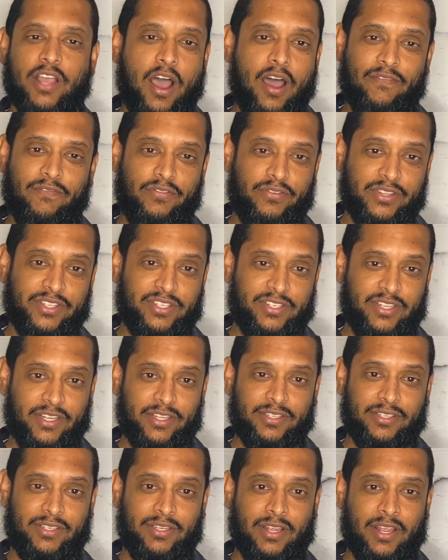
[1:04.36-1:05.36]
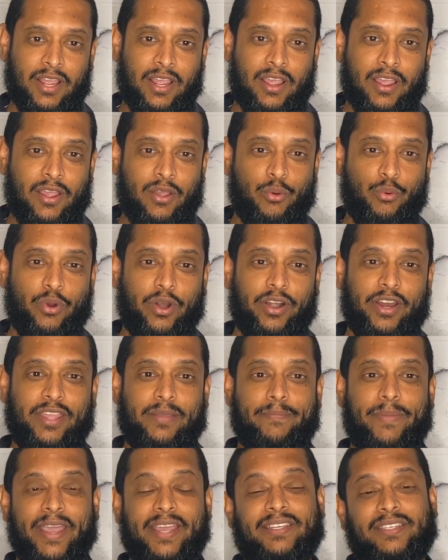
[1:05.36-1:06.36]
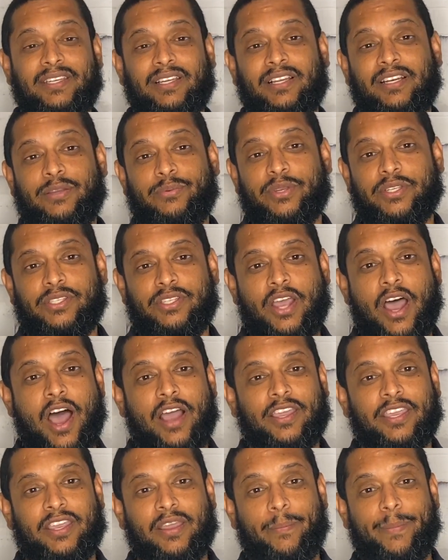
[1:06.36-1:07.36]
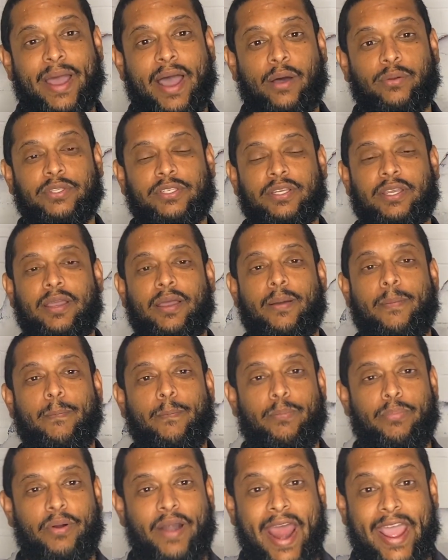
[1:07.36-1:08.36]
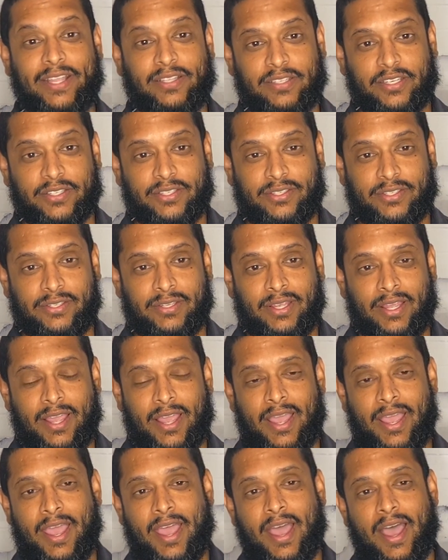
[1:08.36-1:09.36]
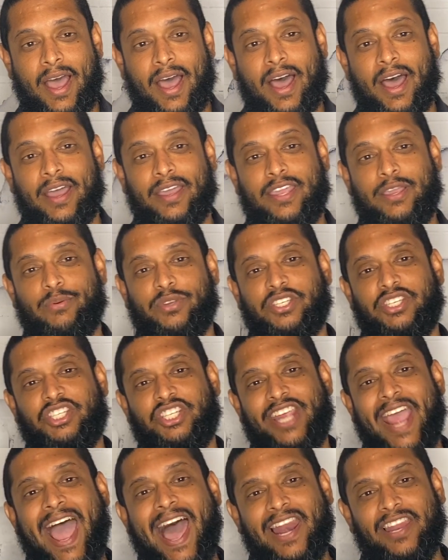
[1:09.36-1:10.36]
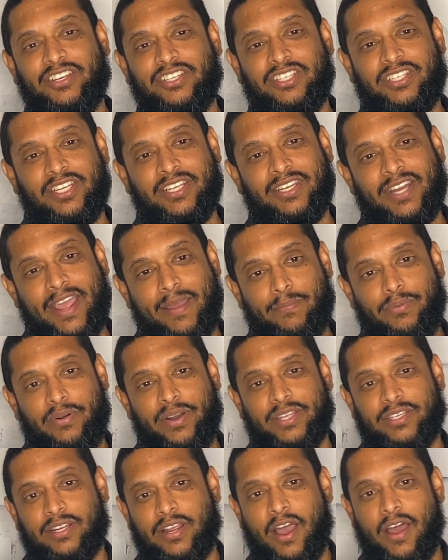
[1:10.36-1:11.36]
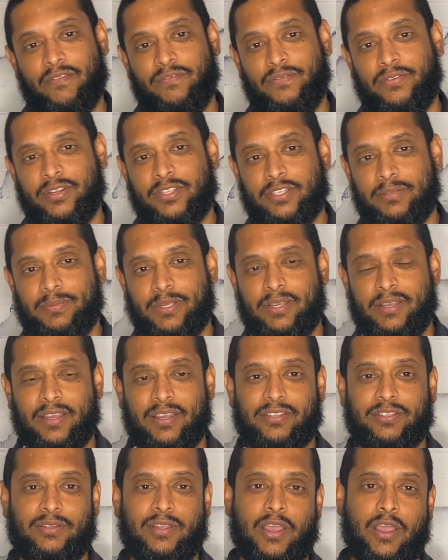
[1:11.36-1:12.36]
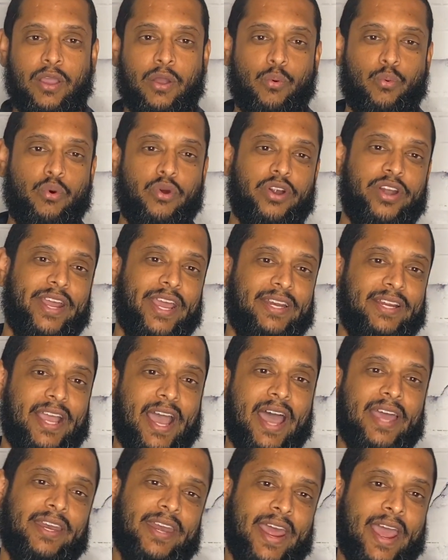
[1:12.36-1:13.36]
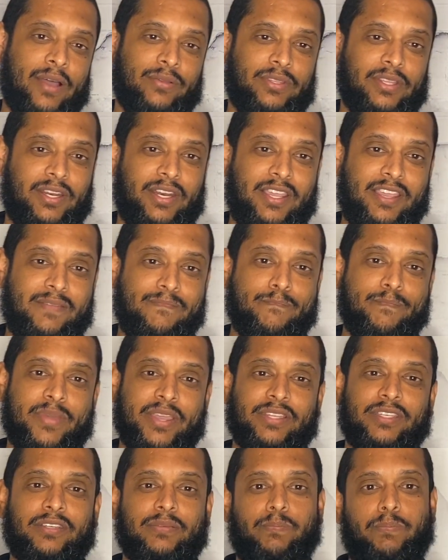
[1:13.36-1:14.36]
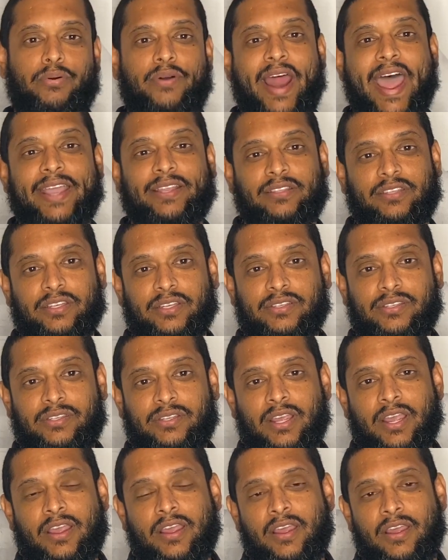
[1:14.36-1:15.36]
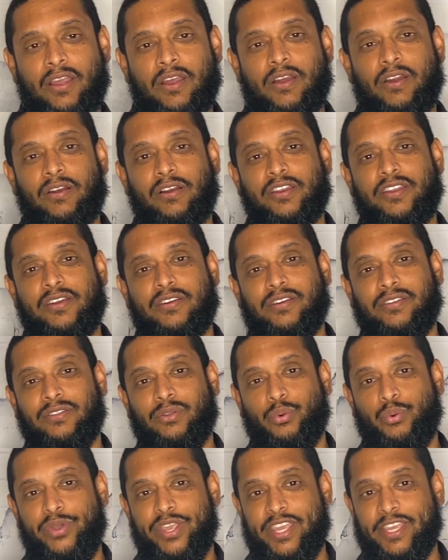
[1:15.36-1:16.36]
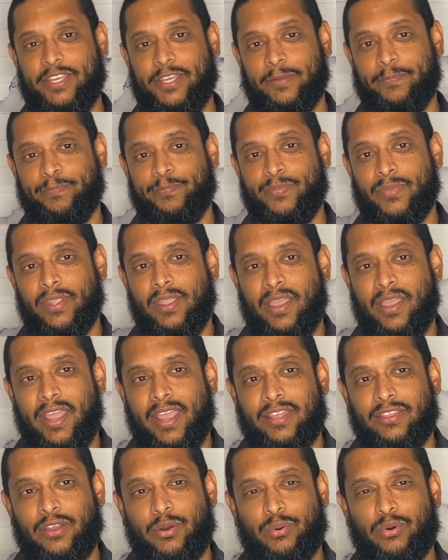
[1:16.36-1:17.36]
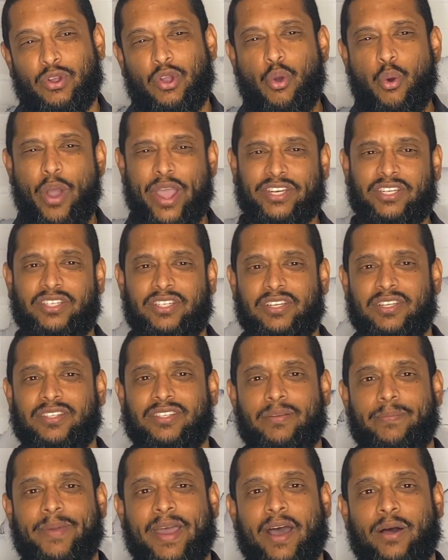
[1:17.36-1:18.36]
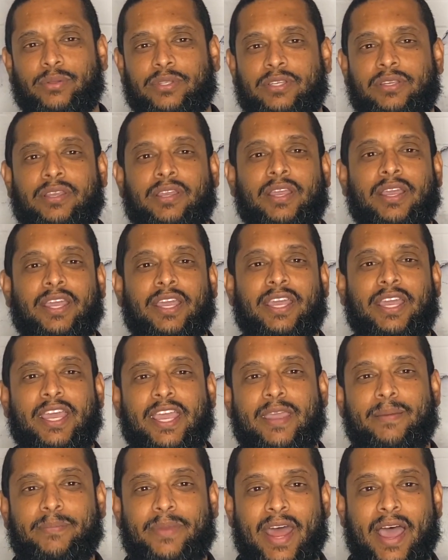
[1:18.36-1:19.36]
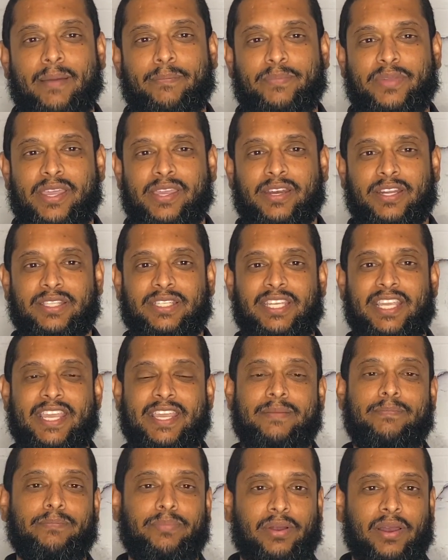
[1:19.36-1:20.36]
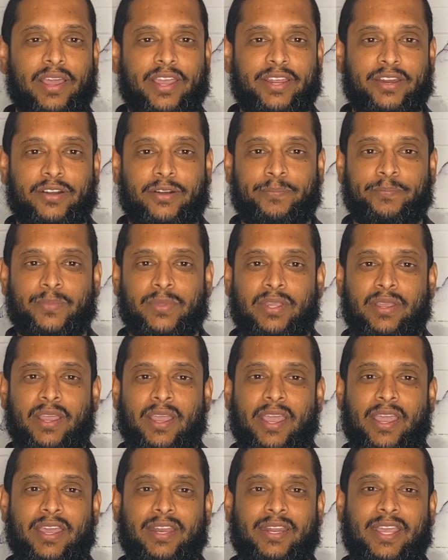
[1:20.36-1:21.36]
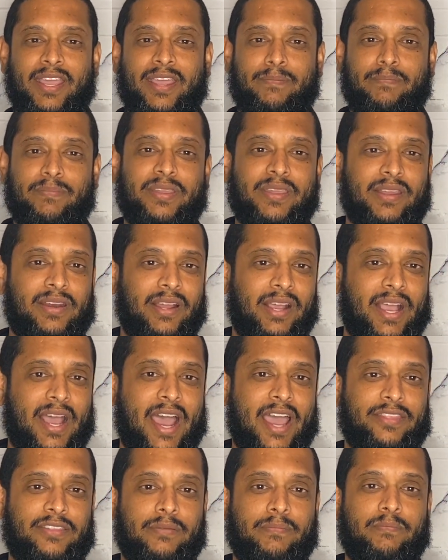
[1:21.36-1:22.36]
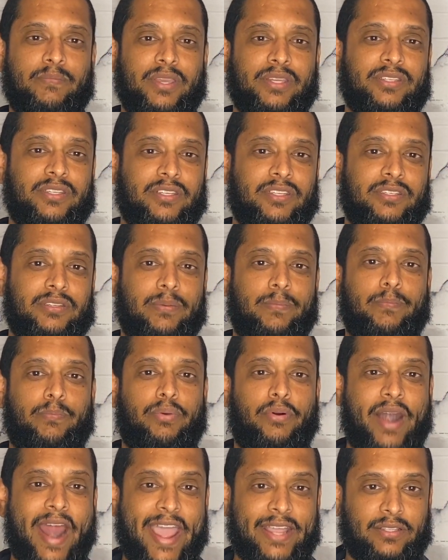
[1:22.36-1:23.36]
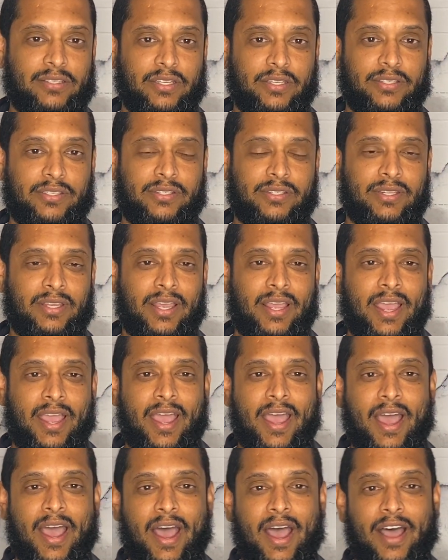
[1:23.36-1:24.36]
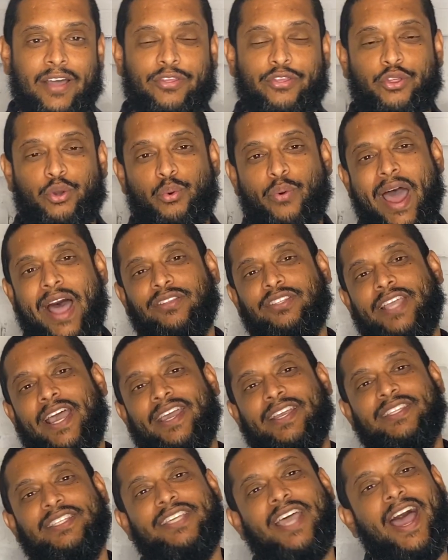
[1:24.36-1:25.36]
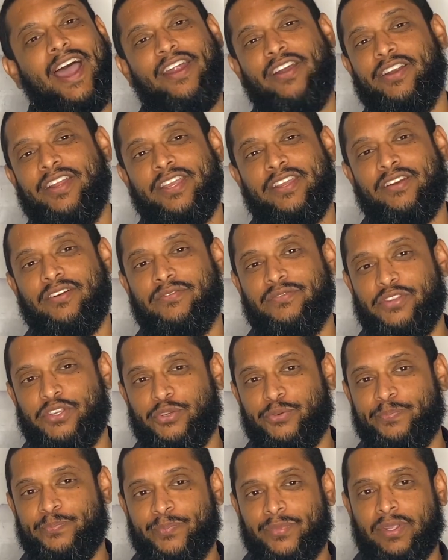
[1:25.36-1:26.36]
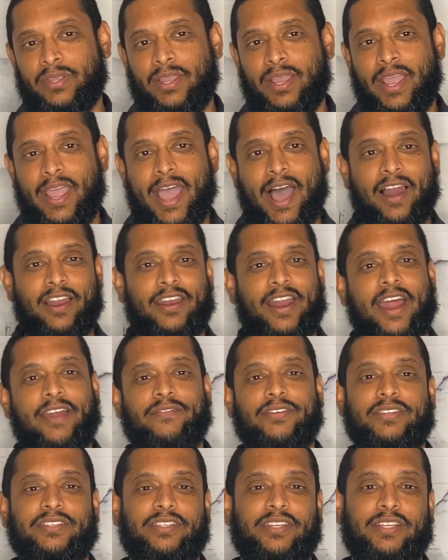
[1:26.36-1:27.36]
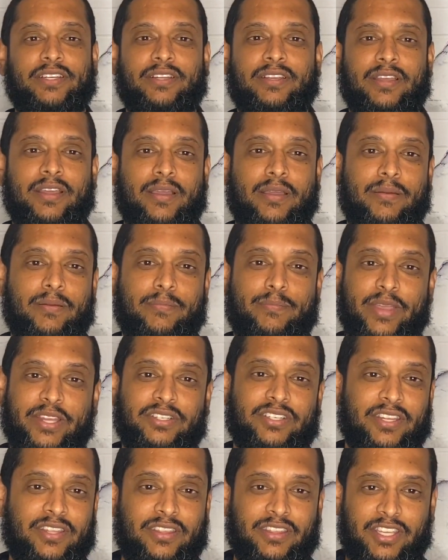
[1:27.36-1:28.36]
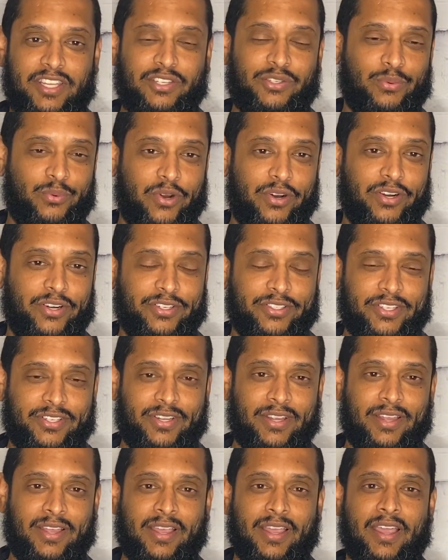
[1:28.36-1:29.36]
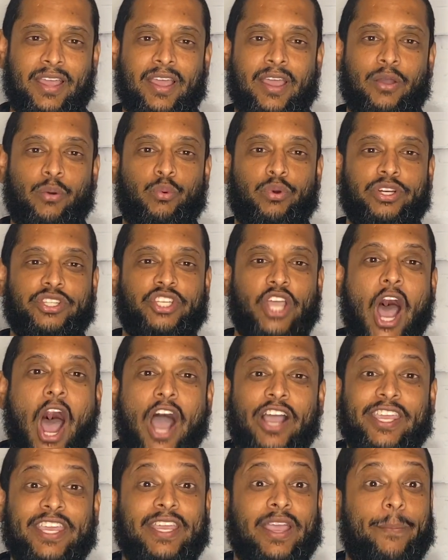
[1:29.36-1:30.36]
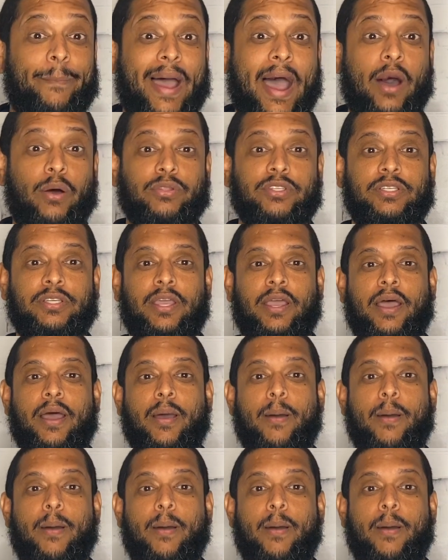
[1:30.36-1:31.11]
conferences where he basically was talking about practice. He was challenged in that press conference because word had gotten out that he missed practice earlier in the week. And there were questions about him not being a team player and him being a guy that misses practice. Throughout that entire interview, Allen Iverson mentioned these words: "We're talking about